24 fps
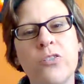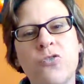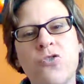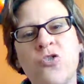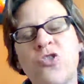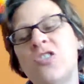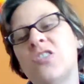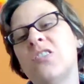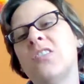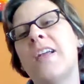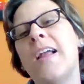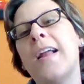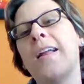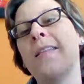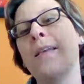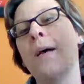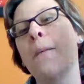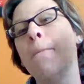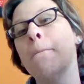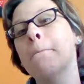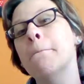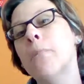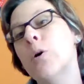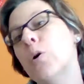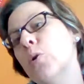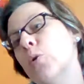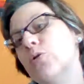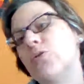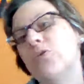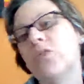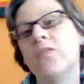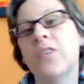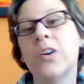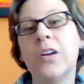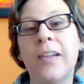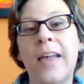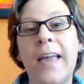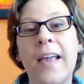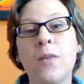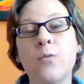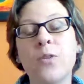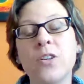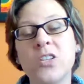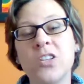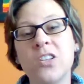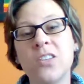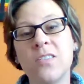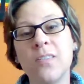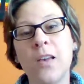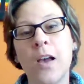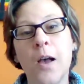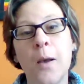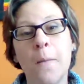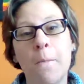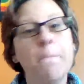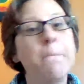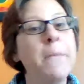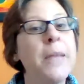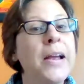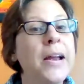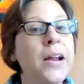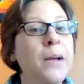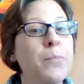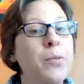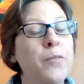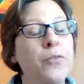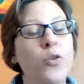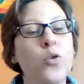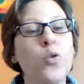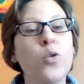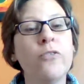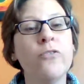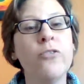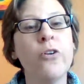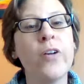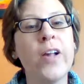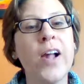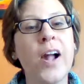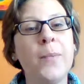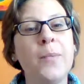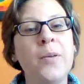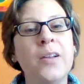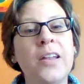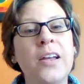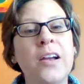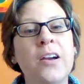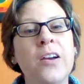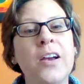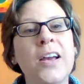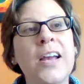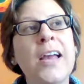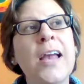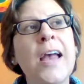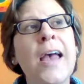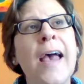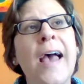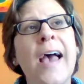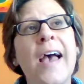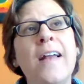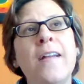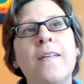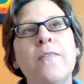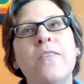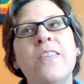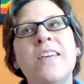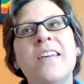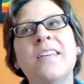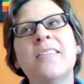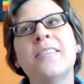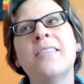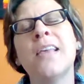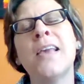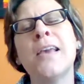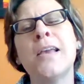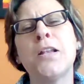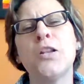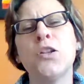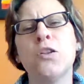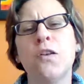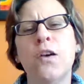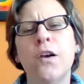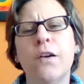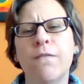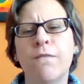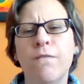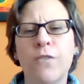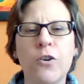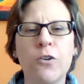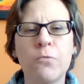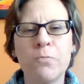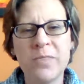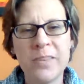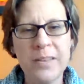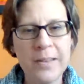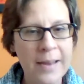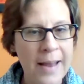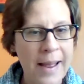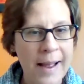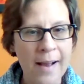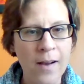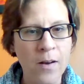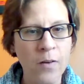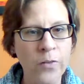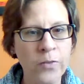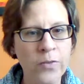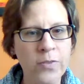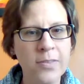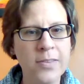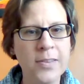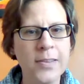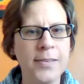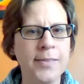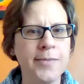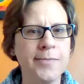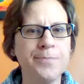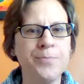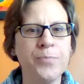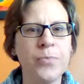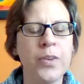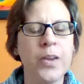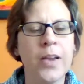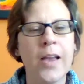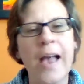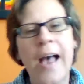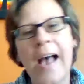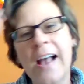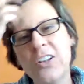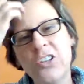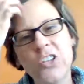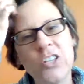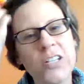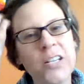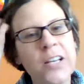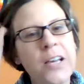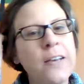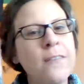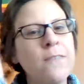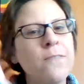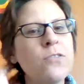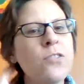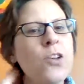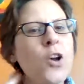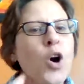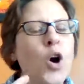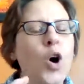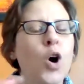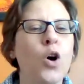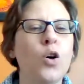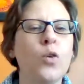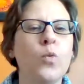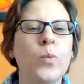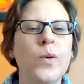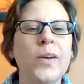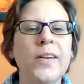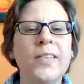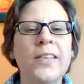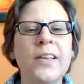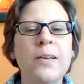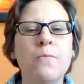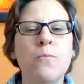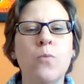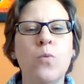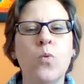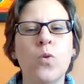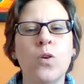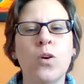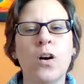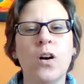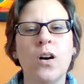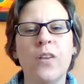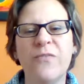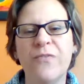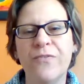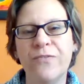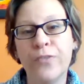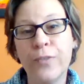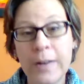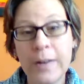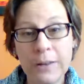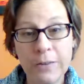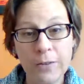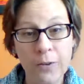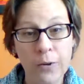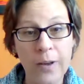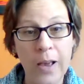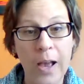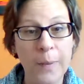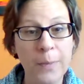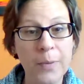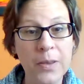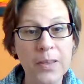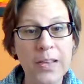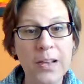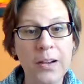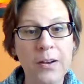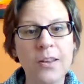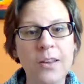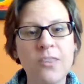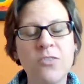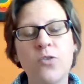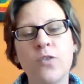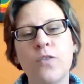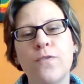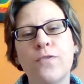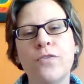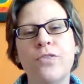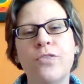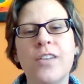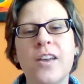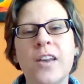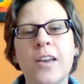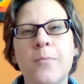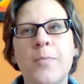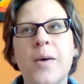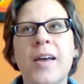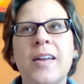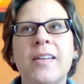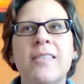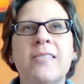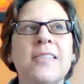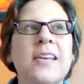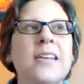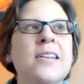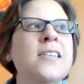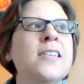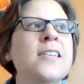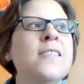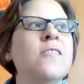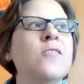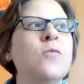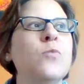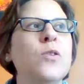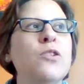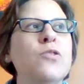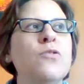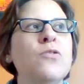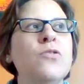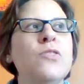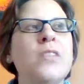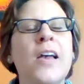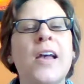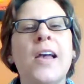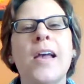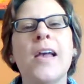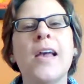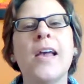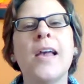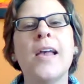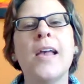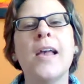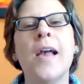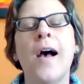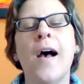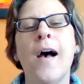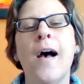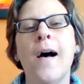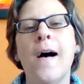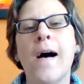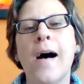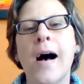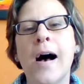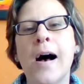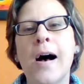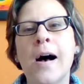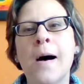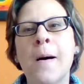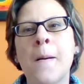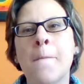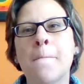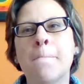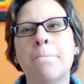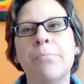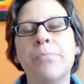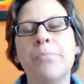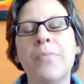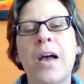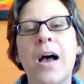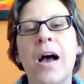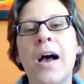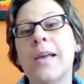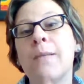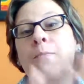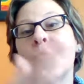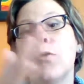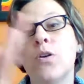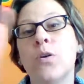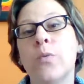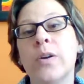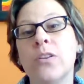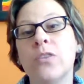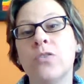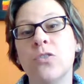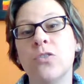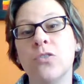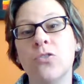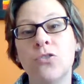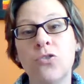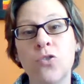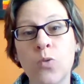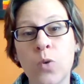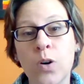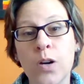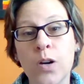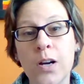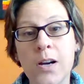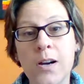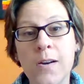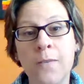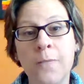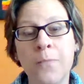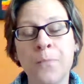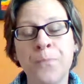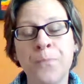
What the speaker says: is just saying that most of our language is made up of core vocabulary, and things like verbs and nouns and adjectives are really more of fringe vocabulary. So if you think about a sentence, when you say, I am going to the store,